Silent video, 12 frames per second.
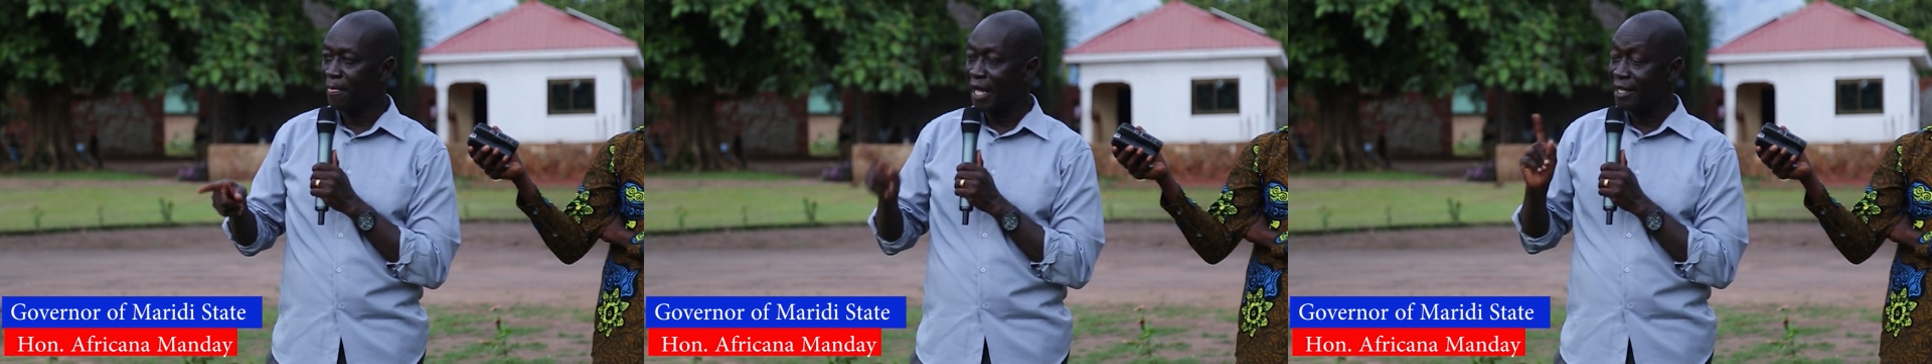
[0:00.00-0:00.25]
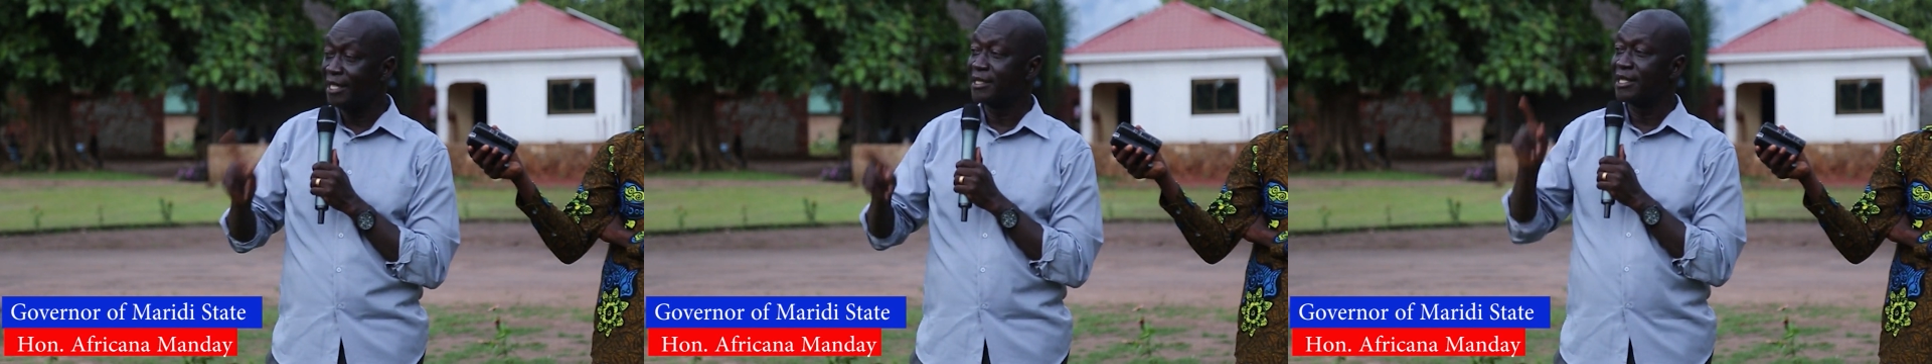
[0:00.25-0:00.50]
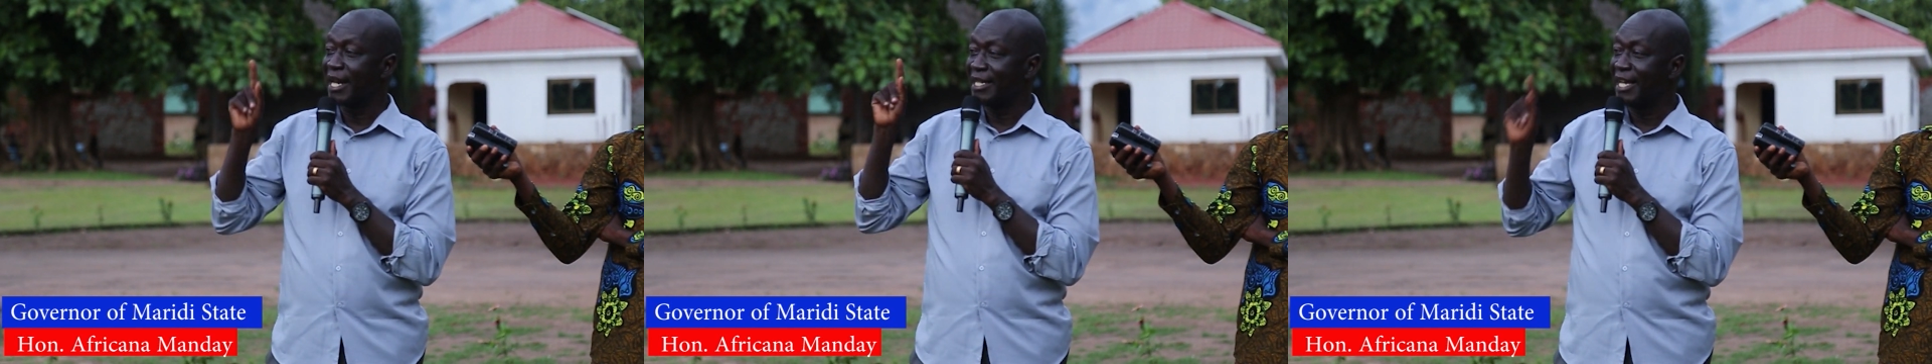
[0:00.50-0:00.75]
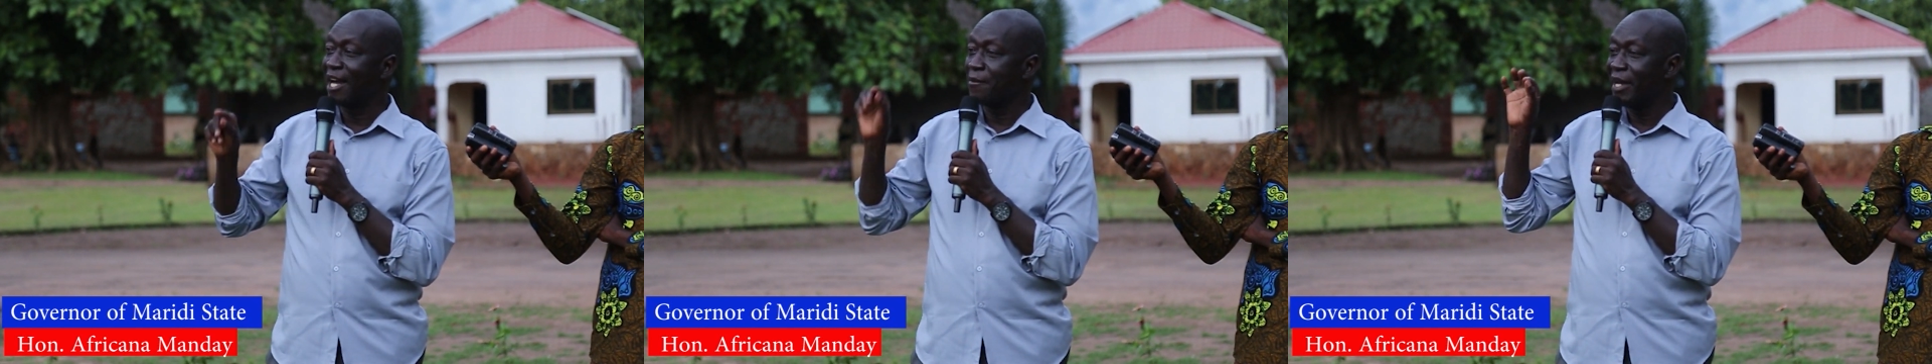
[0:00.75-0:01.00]
at least there are
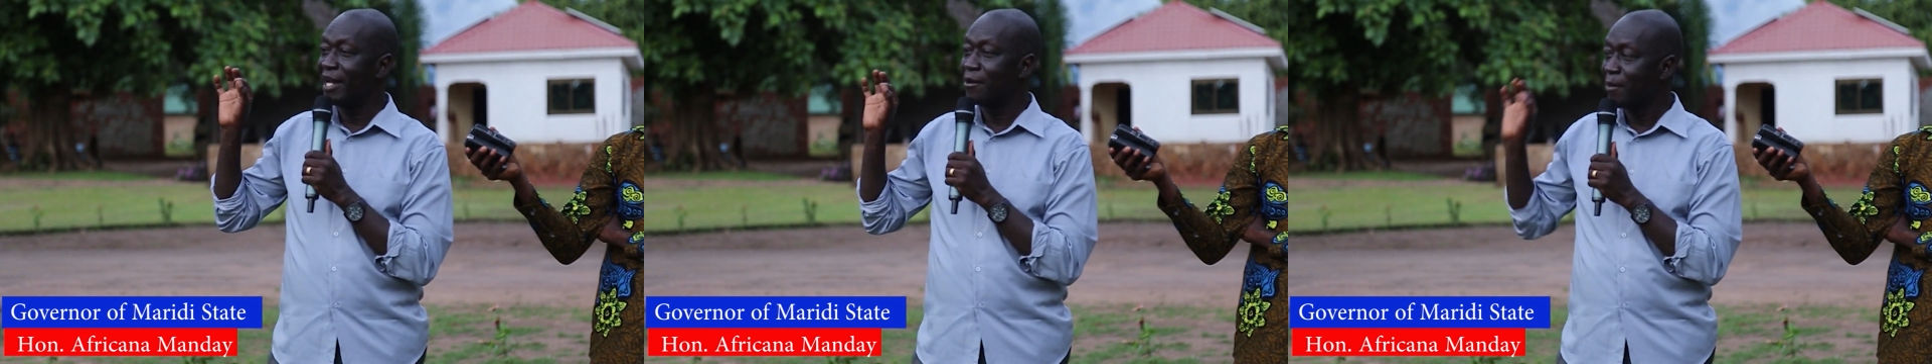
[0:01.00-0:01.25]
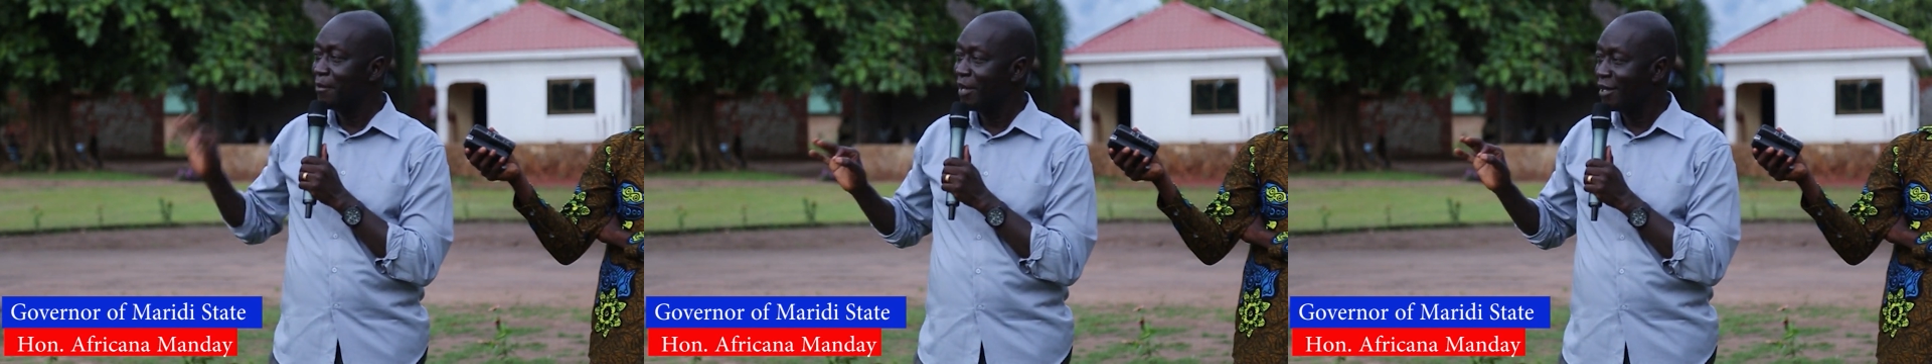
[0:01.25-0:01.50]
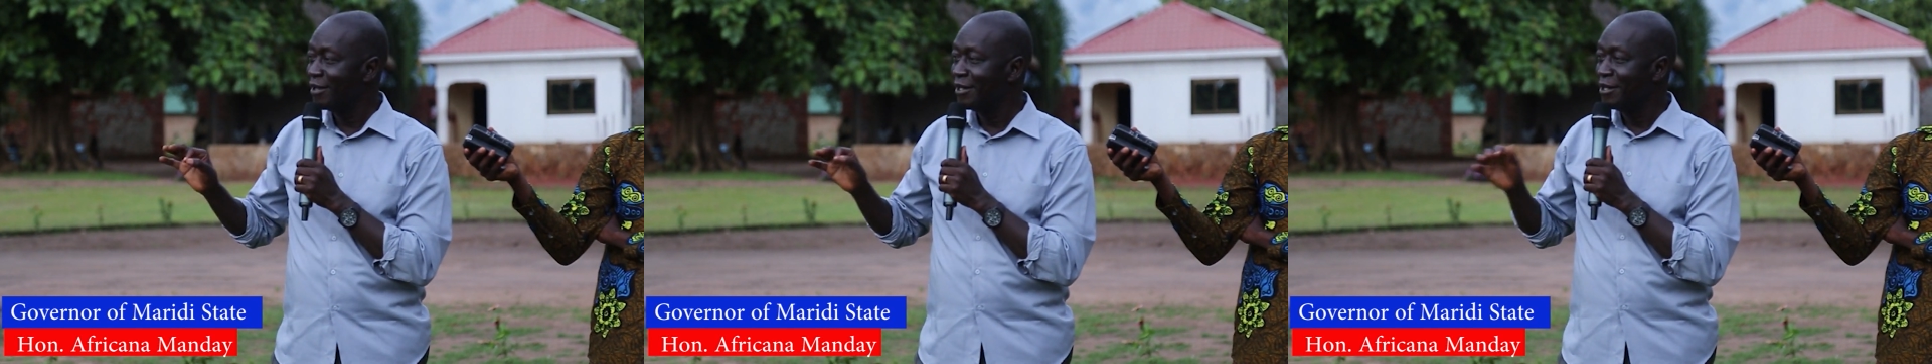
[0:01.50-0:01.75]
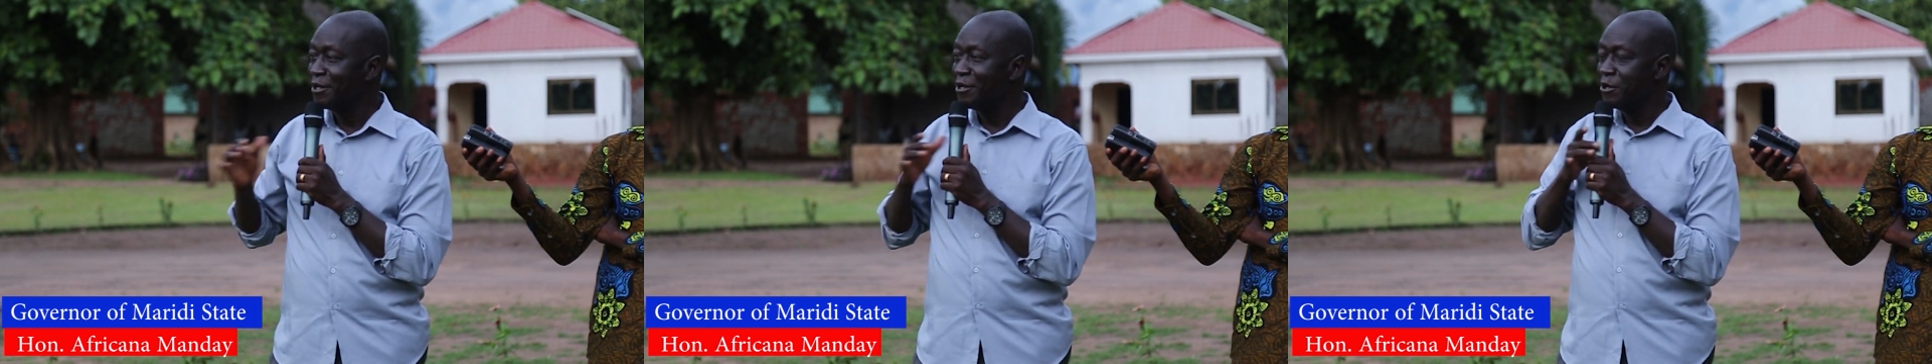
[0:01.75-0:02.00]
young men and women
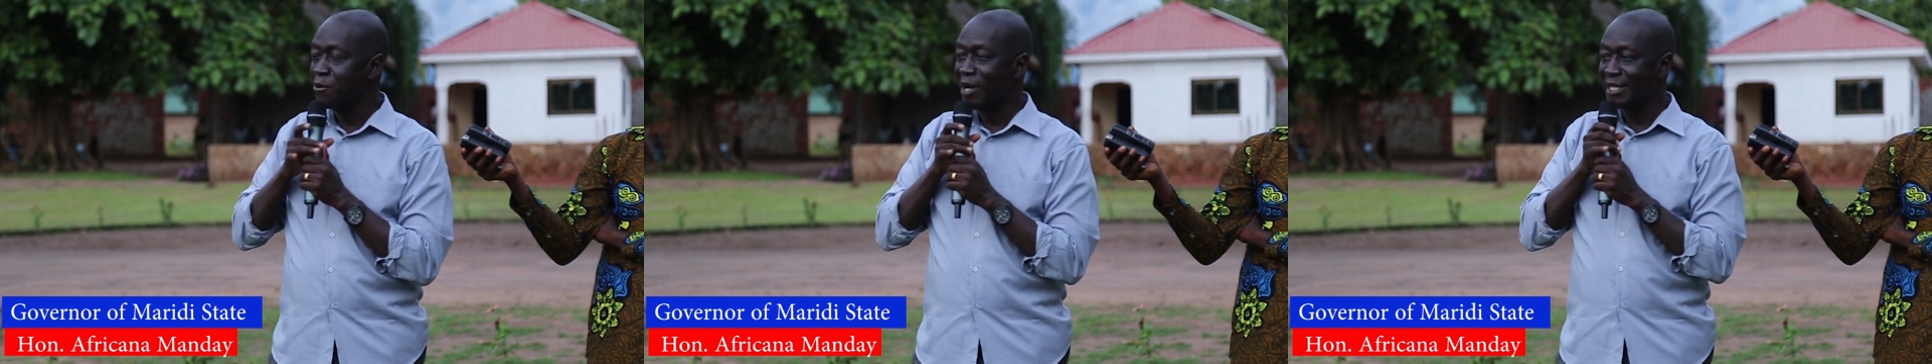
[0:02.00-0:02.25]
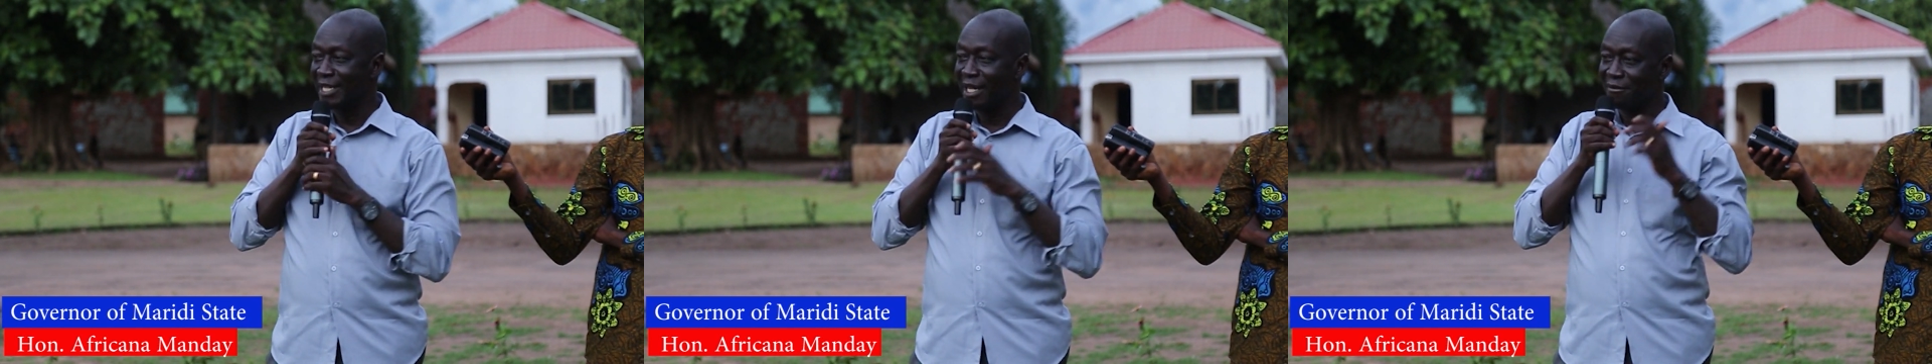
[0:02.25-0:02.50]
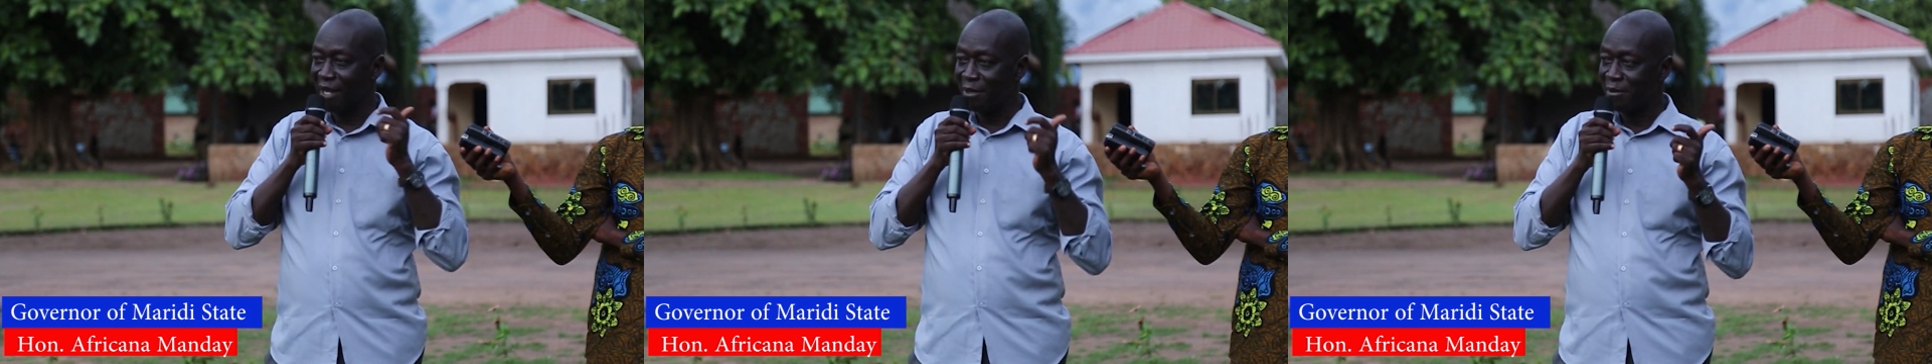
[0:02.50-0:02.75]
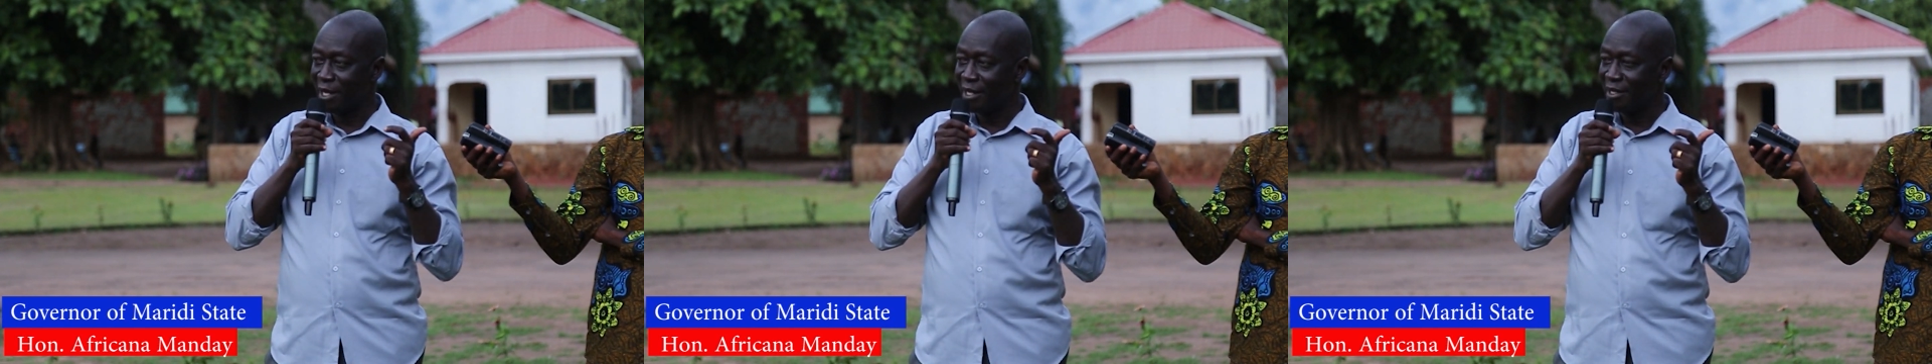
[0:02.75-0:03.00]
who are still
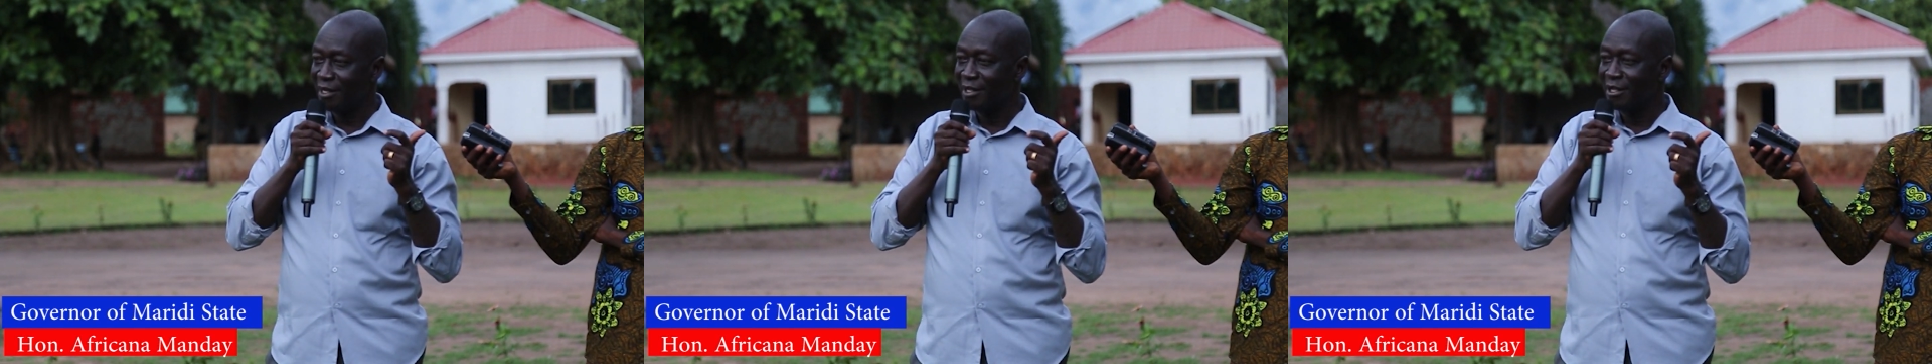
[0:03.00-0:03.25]
vibrant,